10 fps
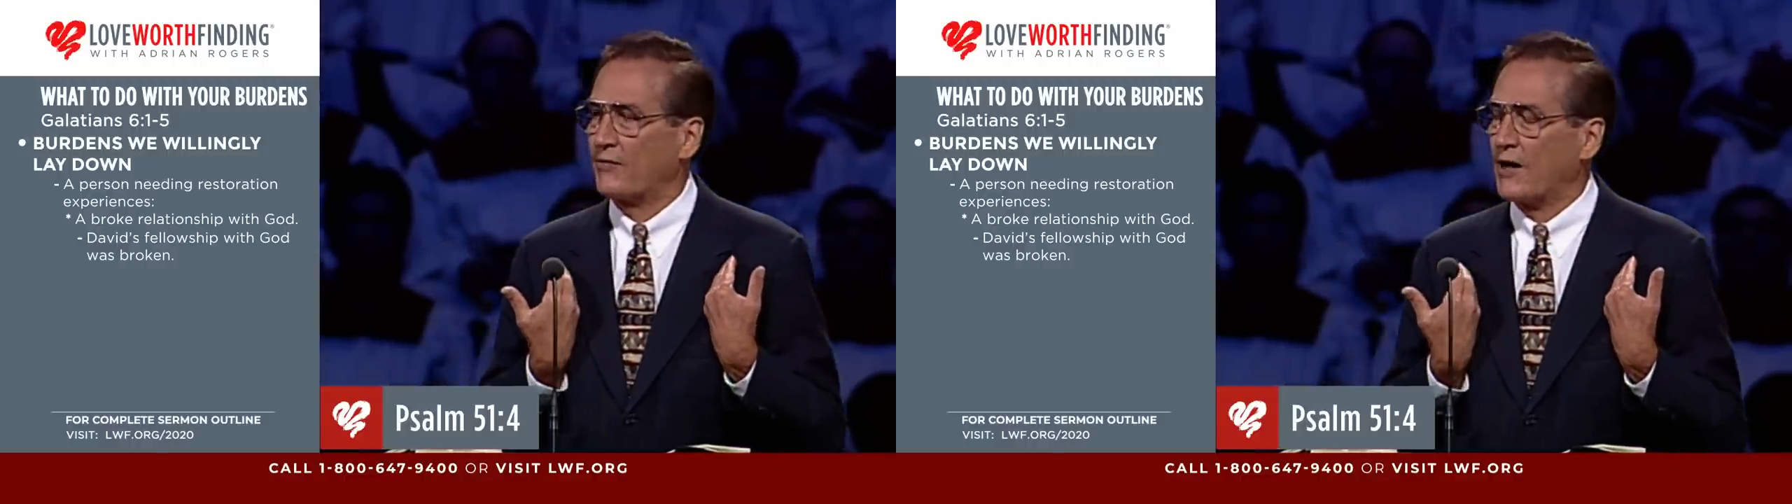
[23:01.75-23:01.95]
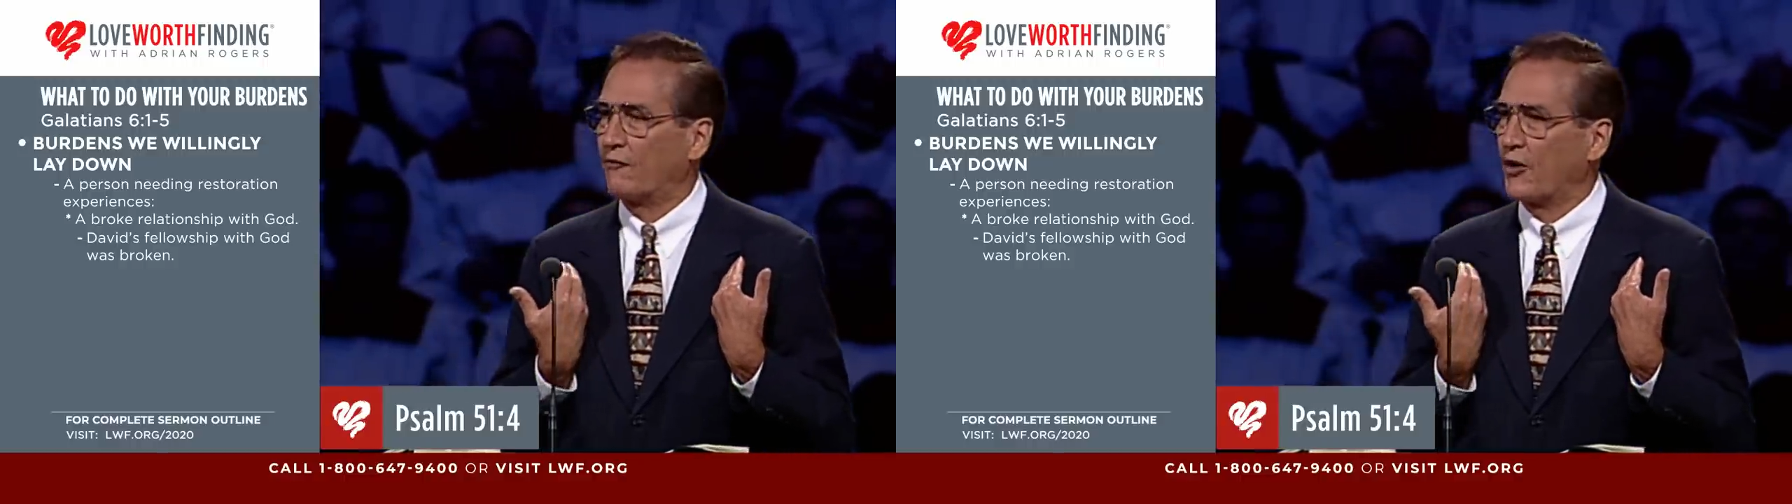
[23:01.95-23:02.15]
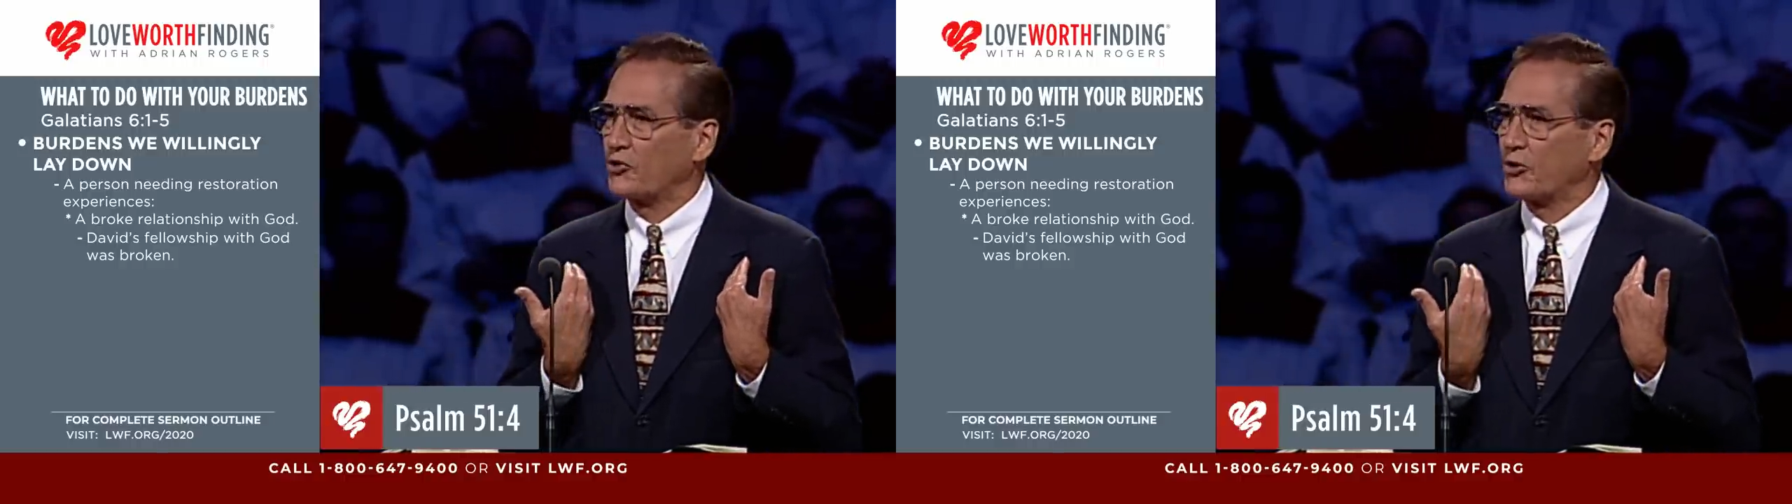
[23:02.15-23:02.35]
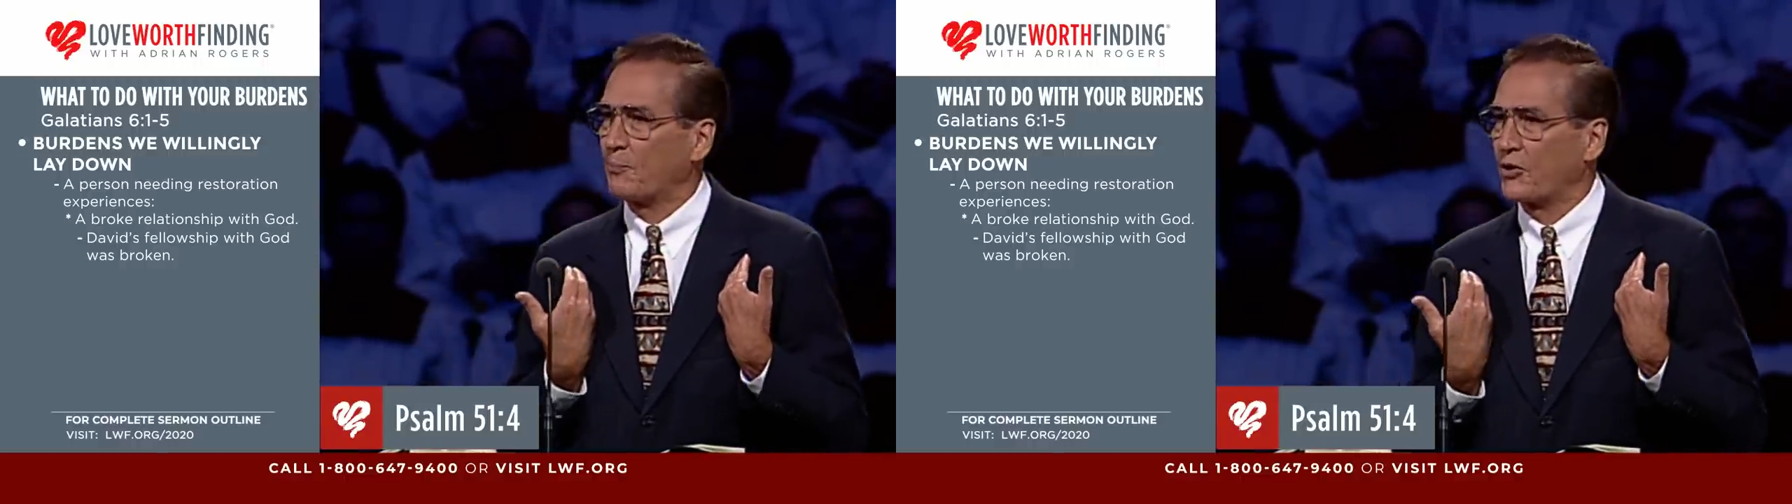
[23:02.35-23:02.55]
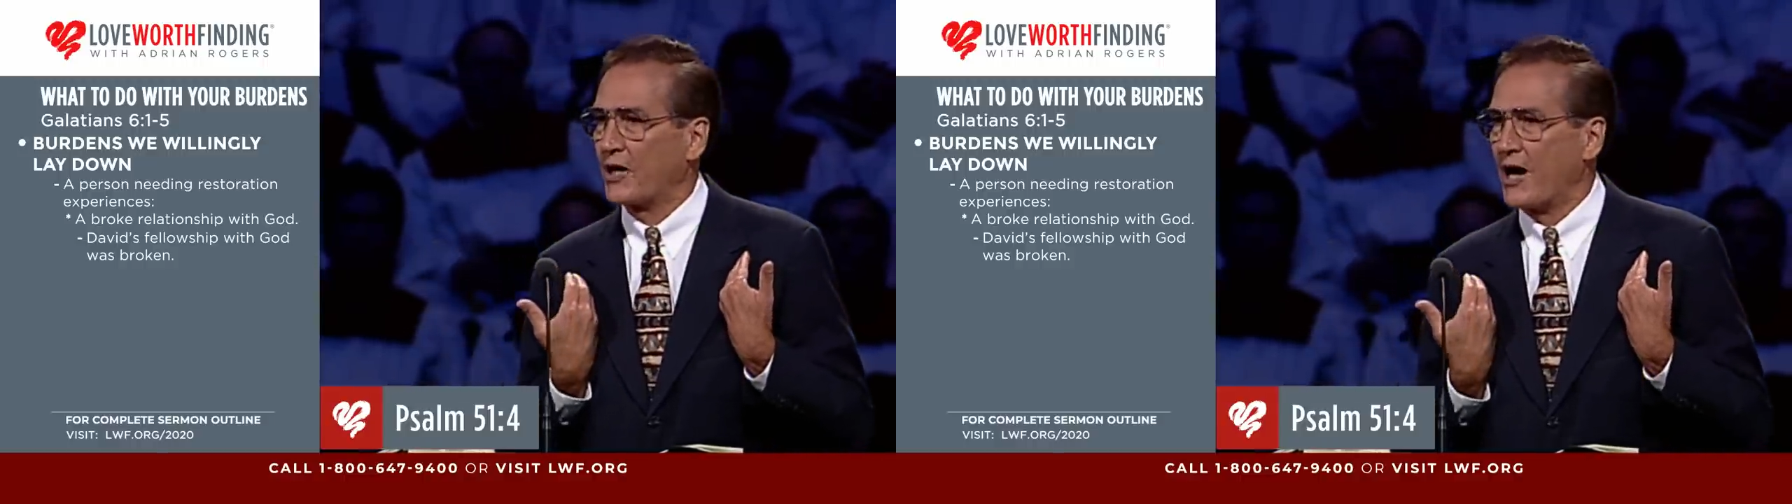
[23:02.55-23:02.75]
that fellowship
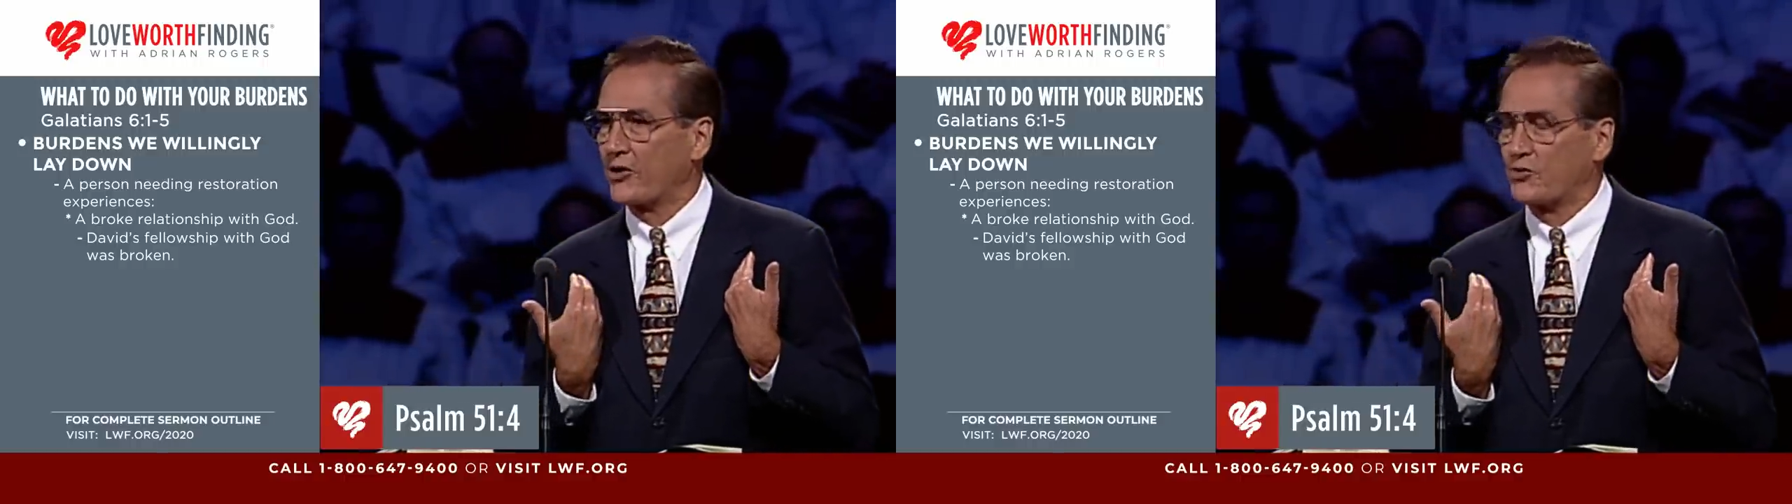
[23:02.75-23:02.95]
with God is